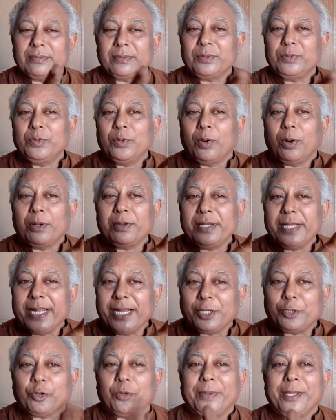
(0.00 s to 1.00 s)
no
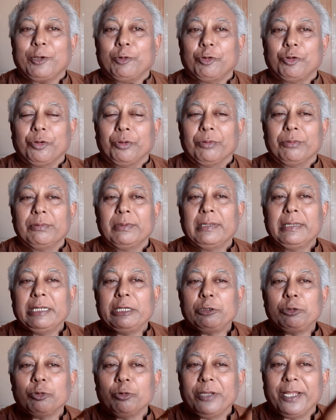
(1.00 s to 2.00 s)
need to be guru
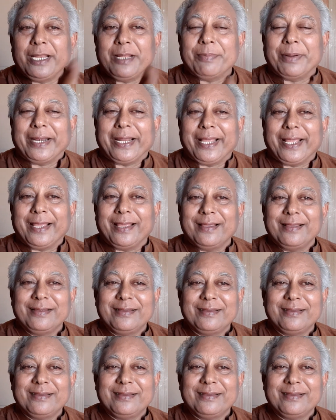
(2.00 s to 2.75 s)
to anybody.